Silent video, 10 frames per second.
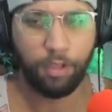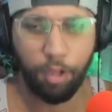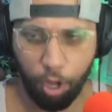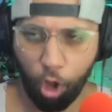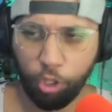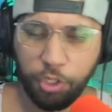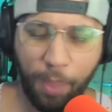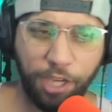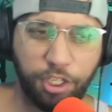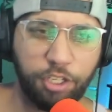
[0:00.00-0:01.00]
Hulk
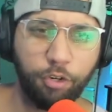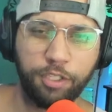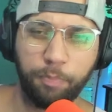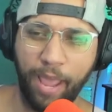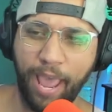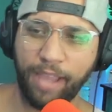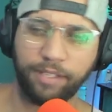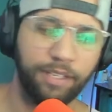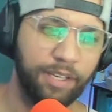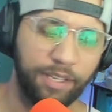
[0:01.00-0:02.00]
smashes on its back.
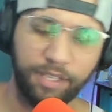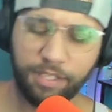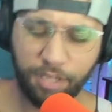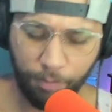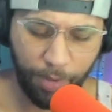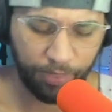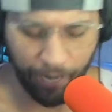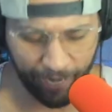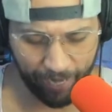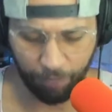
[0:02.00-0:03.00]
It's gonna make
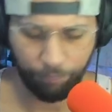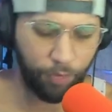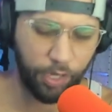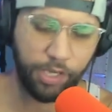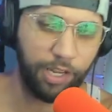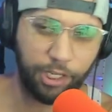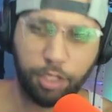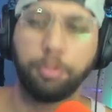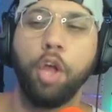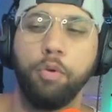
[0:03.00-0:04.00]
that ant fucking
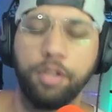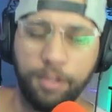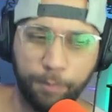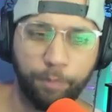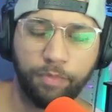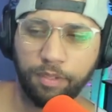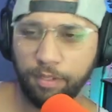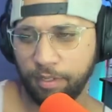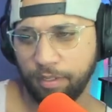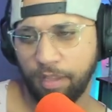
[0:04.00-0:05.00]
explode.
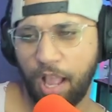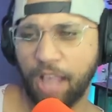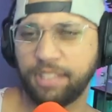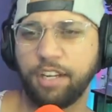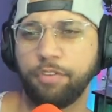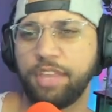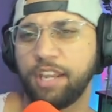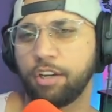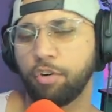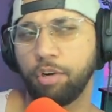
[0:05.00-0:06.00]
I still think
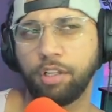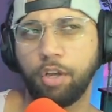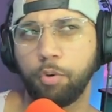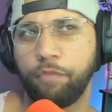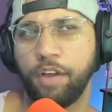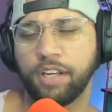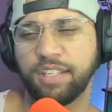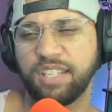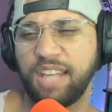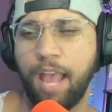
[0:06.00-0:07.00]
a gorilla would fucking
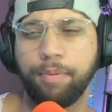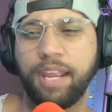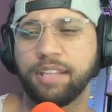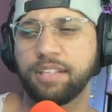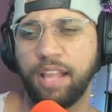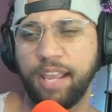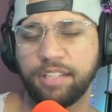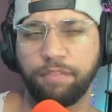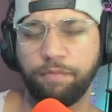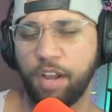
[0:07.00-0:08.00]
snap an ant's legs
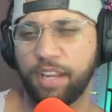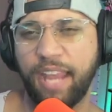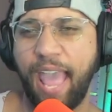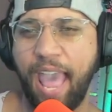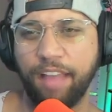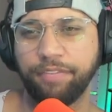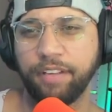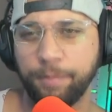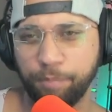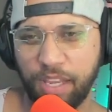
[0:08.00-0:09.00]
in fucking half,
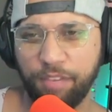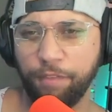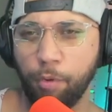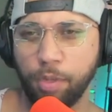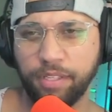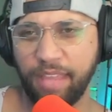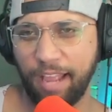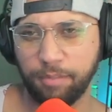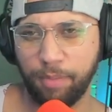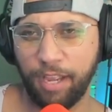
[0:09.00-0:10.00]
even if it was a
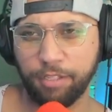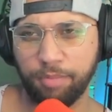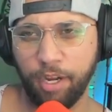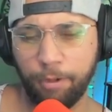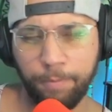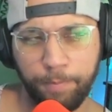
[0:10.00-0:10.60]
thousand pounds, bro.